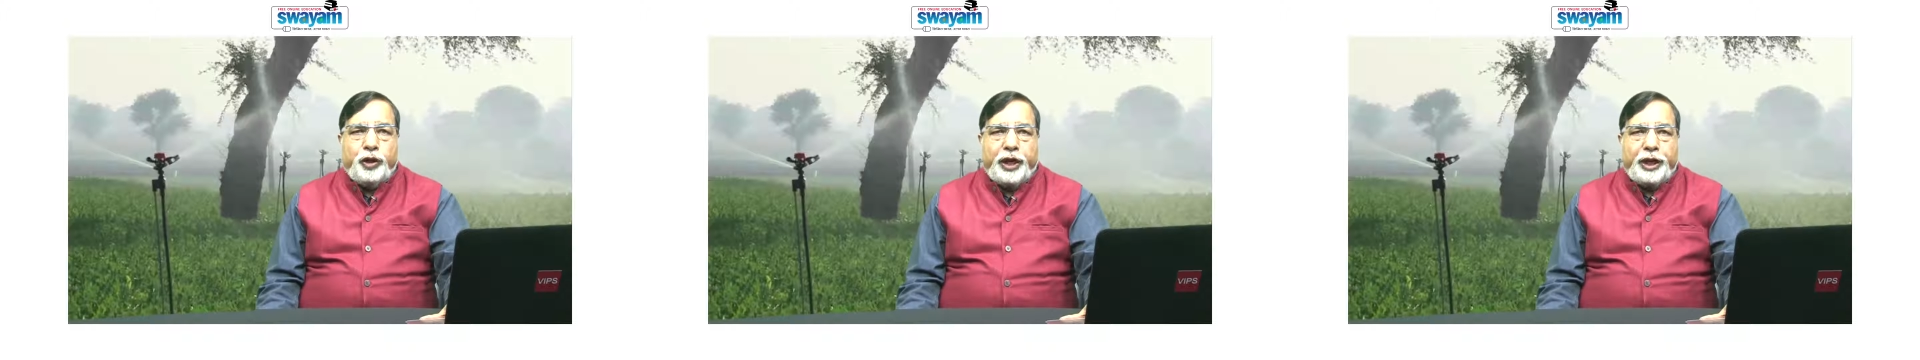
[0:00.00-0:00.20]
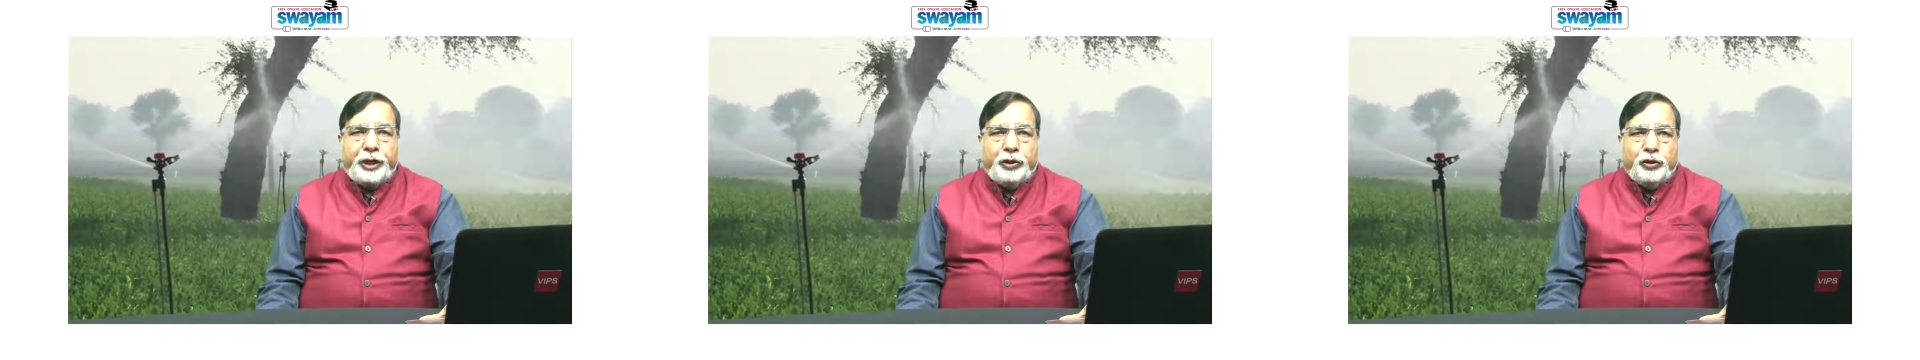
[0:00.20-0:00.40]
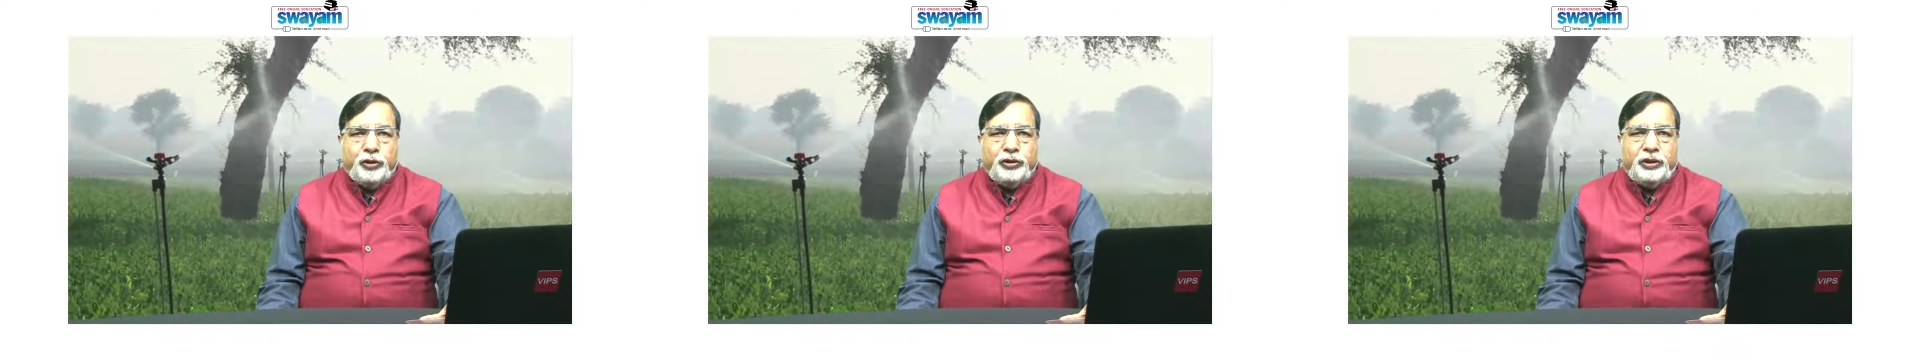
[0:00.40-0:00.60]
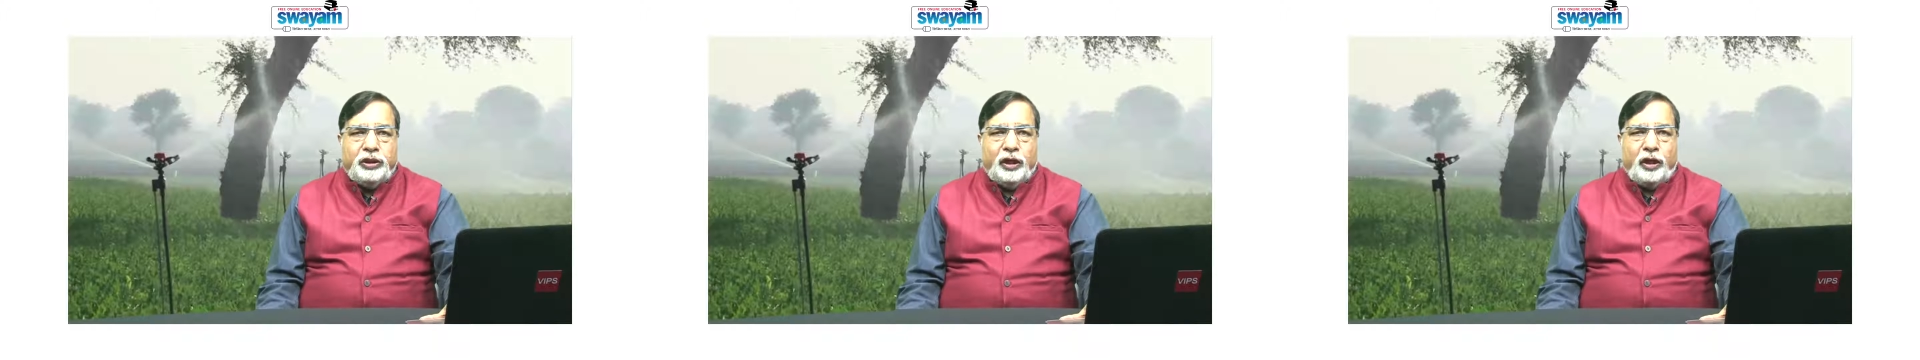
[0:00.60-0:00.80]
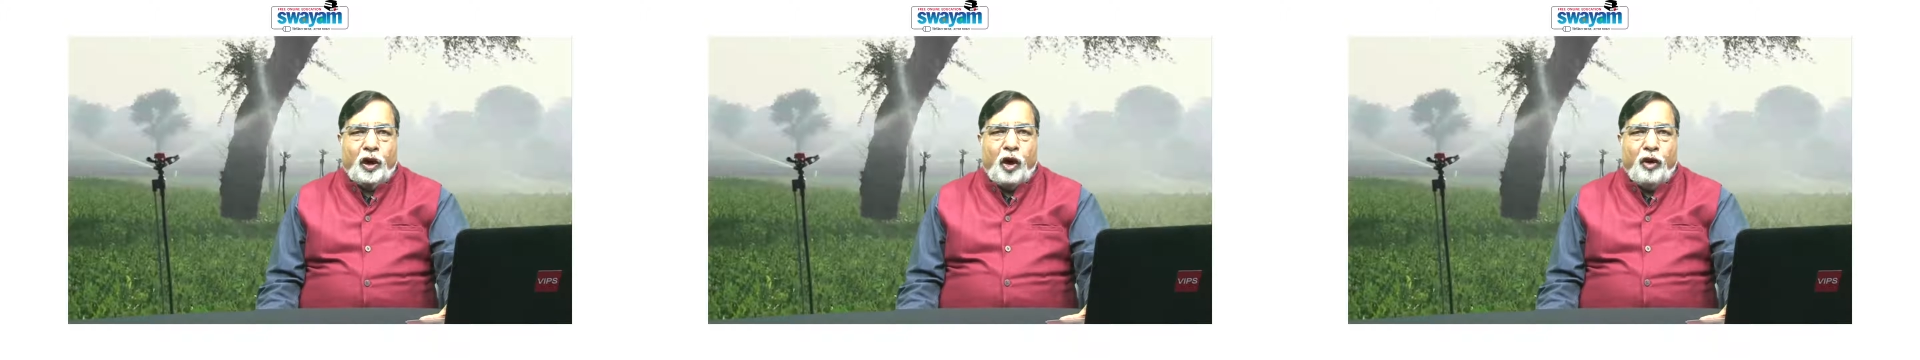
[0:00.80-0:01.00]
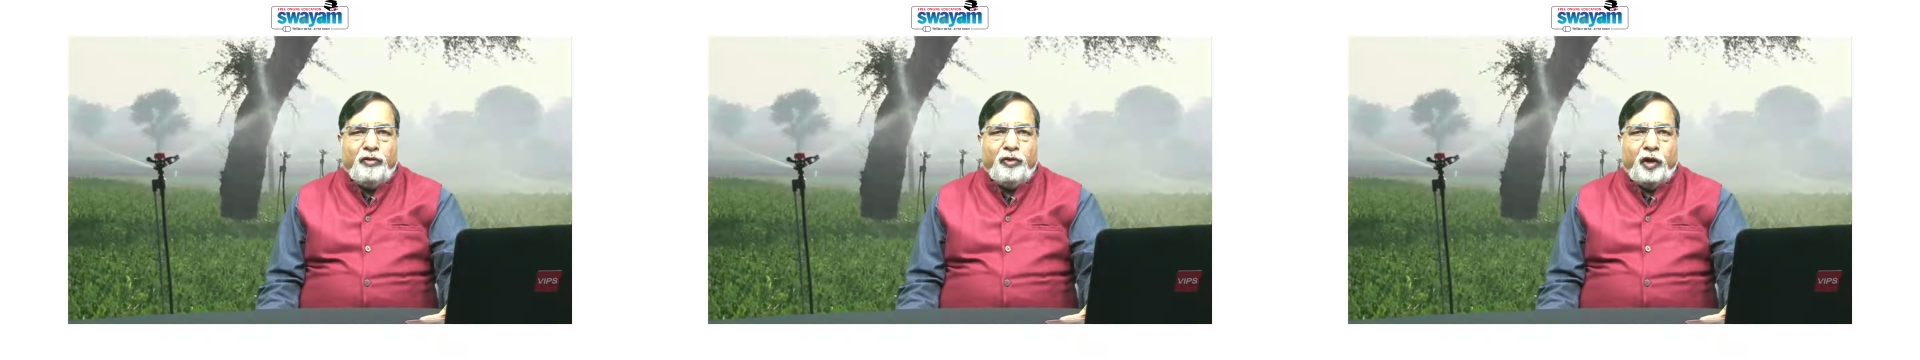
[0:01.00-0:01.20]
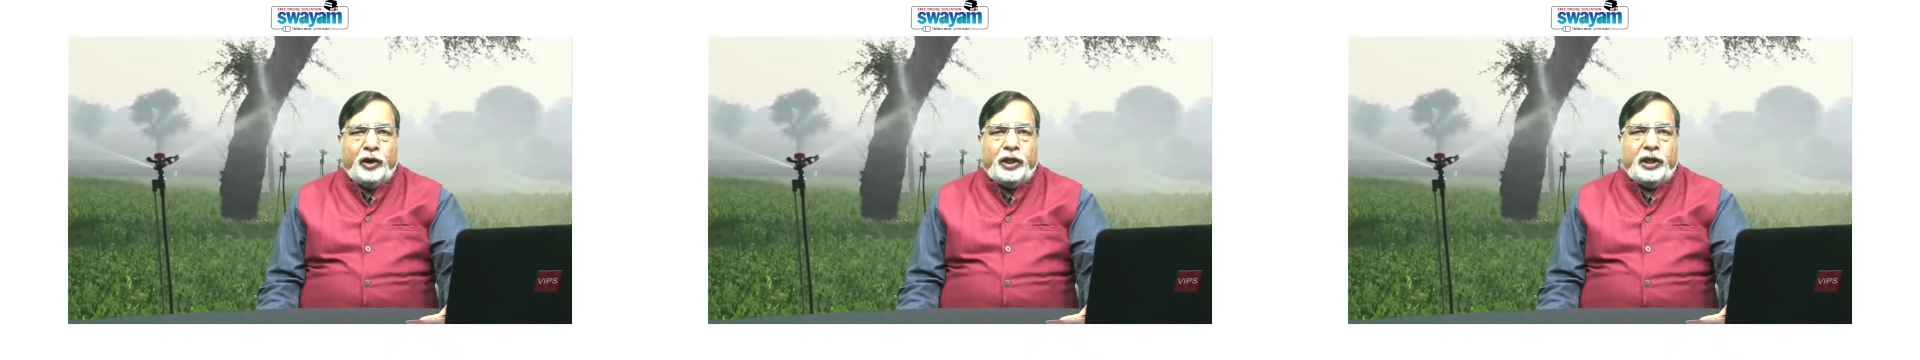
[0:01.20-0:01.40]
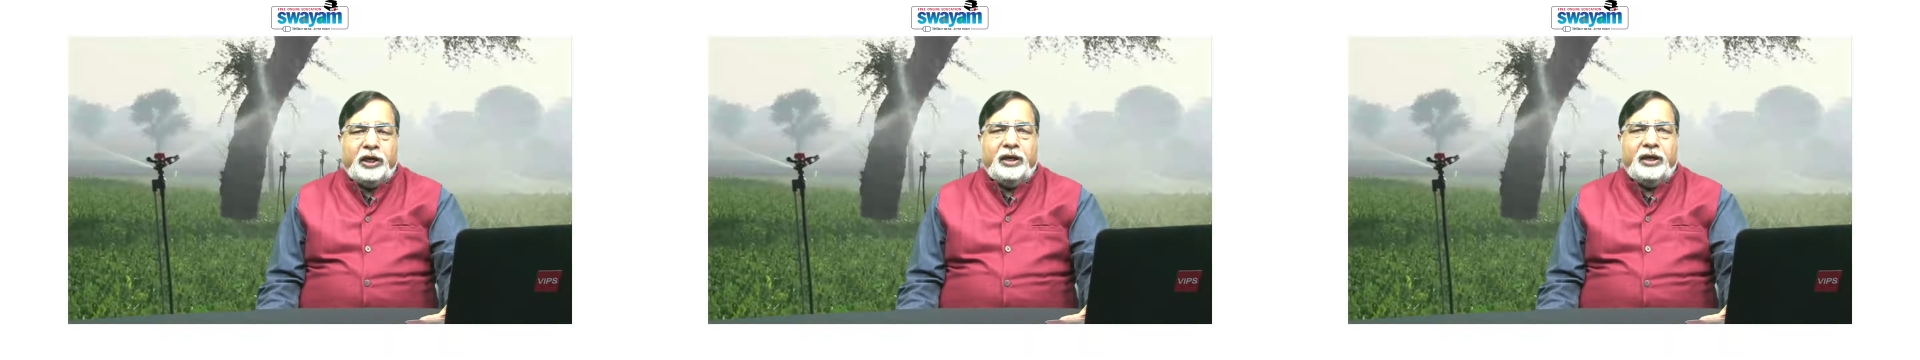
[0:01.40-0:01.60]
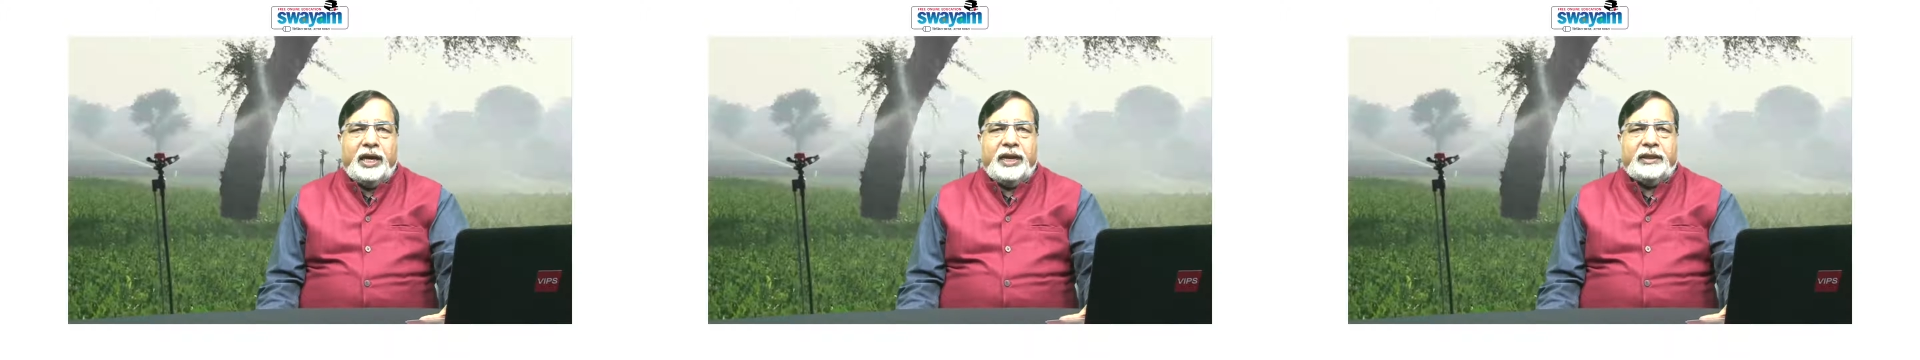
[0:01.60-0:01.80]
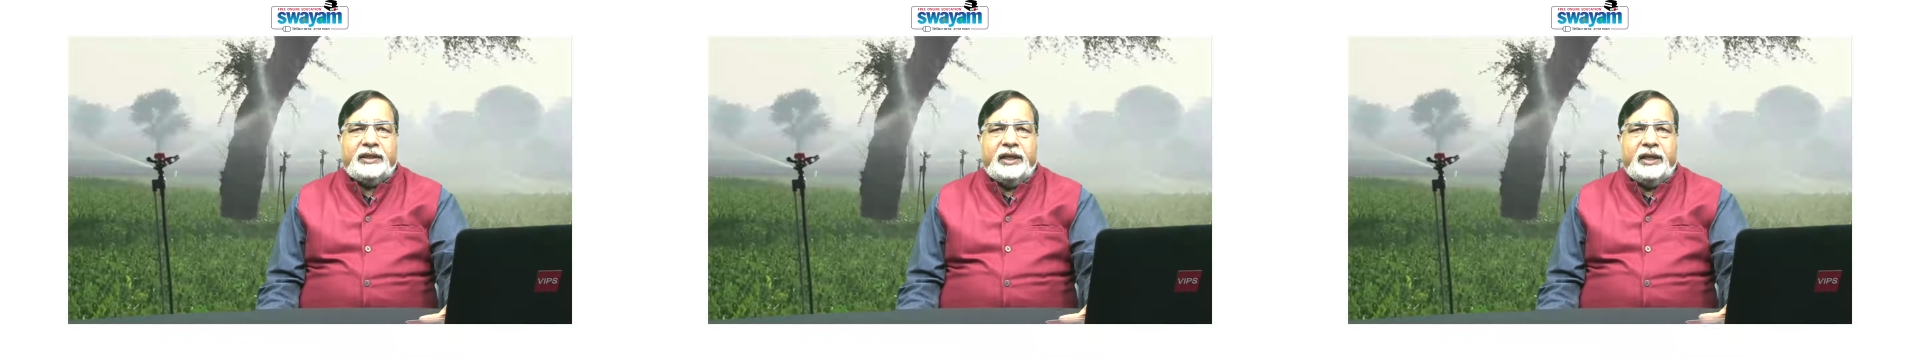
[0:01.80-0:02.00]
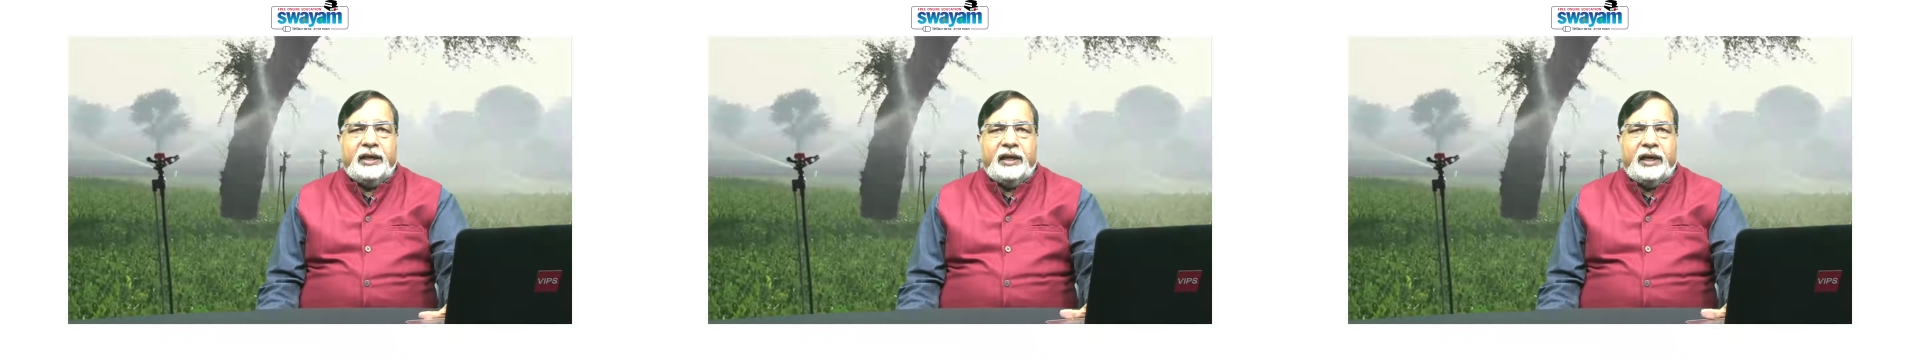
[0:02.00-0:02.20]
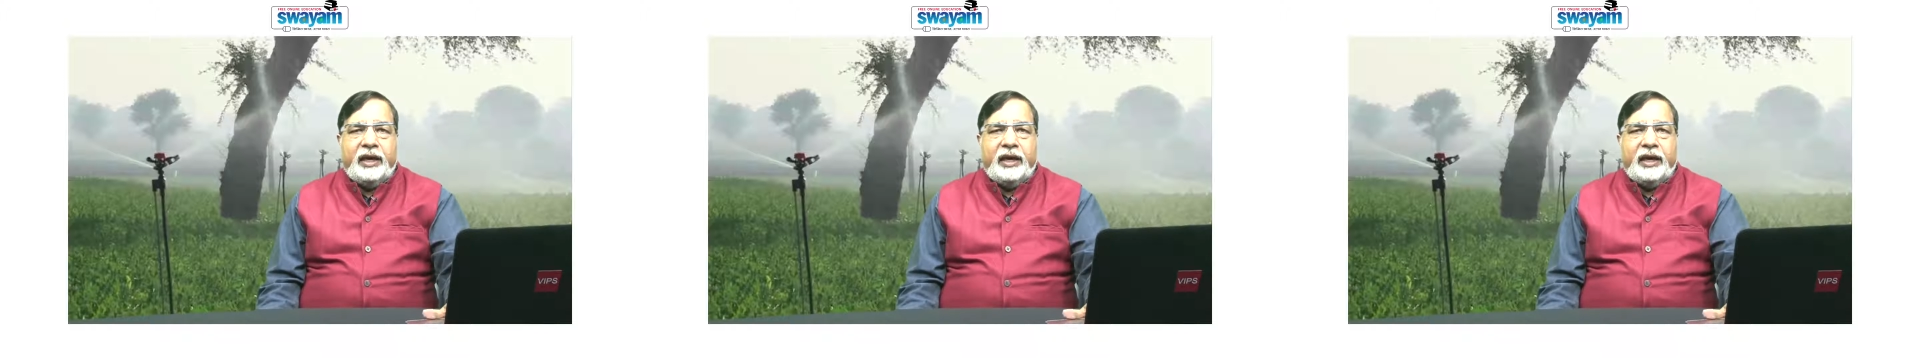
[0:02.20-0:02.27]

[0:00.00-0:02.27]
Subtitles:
can use groundwater as a